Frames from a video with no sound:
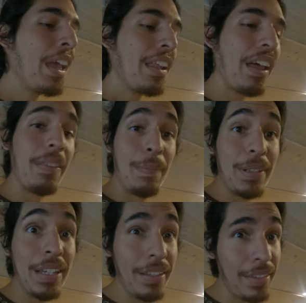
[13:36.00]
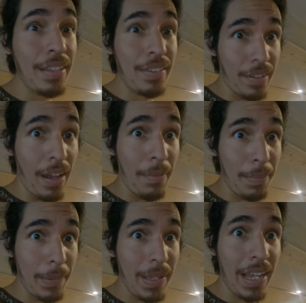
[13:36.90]
Now, the police did stop
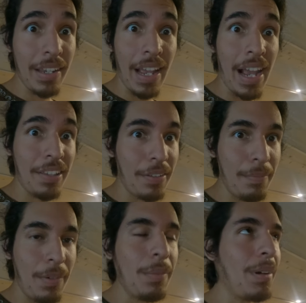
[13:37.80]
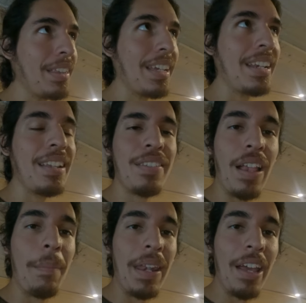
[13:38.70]
and ask, well, they didn't
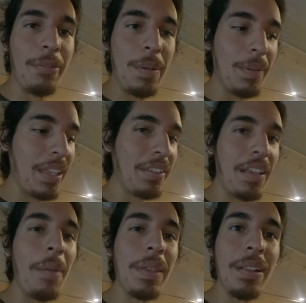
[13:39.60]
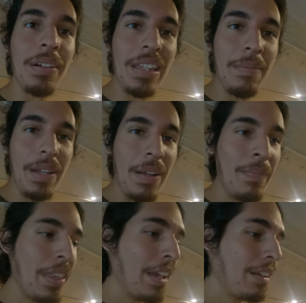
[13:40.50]
stop and ask me, but they stopped and looked at me,
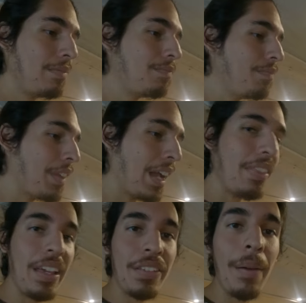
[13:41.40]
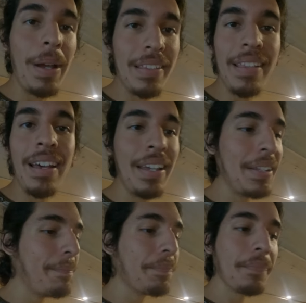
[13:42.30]
and they saw my
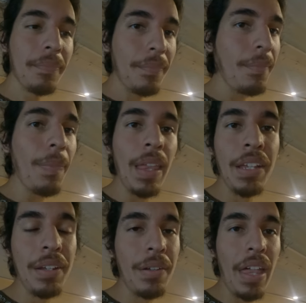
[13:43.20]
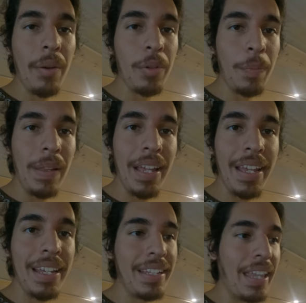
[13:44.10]
sign, you know, that I was
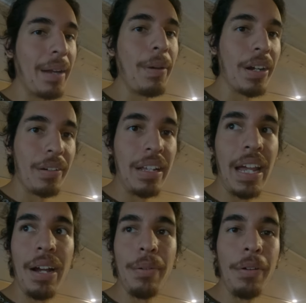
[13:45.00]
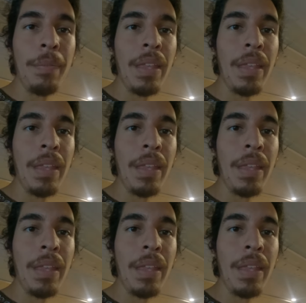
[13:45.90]
playing, that I'm Ocarina Owl.